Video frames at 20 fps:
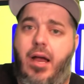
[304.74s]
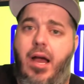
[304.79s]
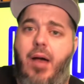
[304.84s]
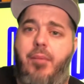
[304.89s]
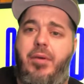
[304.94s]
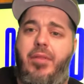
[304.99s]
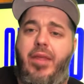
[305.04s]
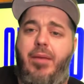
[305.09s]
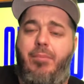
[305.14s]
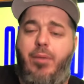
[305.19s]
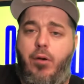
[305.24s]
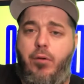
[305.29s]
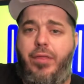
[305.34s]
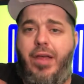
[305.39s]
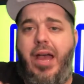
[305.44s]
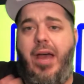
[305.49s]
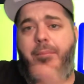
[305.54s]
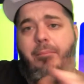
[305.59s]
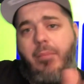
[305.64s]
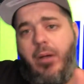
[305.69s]
I mean, they both
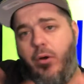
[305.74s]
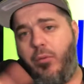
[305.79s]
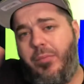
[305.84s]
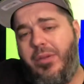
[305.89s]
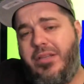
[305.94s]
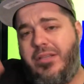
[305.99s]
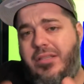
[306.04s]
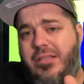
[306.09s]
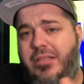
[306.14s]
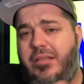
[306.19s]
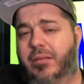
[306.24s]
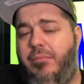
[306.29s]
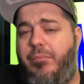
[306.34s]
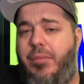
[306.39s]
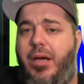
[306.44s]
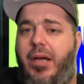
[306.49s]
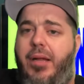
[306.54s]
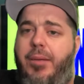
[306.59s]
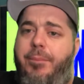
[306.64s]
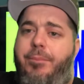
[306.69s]
had moments,
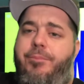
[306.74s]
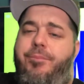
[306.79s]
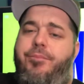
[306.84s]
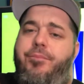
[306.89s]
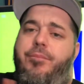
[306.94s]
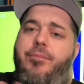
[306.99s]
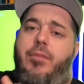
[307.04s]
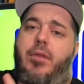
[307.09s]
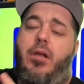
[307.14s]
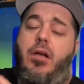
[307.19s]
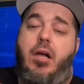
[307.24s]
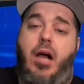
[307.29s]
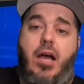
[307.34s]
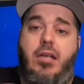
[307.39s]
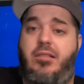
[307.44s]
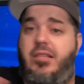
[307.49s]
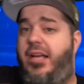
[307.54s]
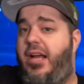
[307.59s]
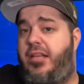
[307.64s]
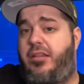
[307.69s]
but
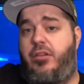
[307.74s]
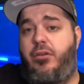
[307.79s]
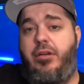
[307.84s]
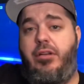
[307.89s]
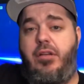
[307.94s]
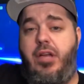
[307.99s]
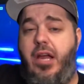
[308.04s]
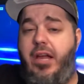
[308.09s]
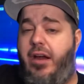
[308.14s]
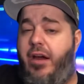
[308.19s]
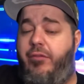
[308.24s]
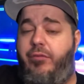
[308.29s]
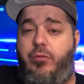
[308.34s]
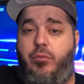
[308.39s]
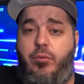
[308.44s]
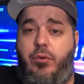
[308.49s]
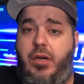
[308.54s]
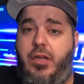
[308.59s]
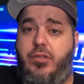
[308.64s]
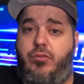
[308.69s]
Caustic got through every
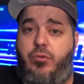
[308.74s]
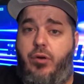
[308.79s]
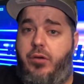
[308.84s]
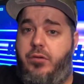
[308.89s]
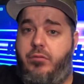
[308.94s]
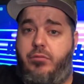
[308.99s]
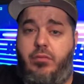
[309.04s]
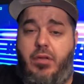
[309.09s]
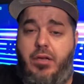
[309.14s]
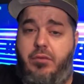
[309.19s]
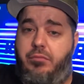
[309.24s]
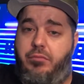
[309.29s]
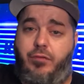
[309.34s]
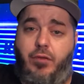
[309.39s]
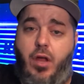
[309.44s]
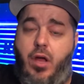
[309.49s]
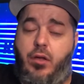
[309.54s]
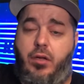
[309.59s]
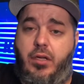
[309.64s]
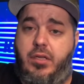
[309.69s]
one of his rounds like
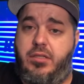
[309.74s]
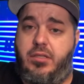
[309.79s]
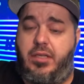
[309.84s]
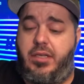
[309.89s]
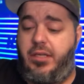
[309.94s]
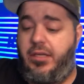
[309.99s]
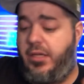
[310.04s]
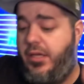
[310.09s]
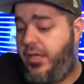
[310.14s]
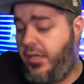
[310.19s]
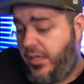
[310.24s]
flawlessly.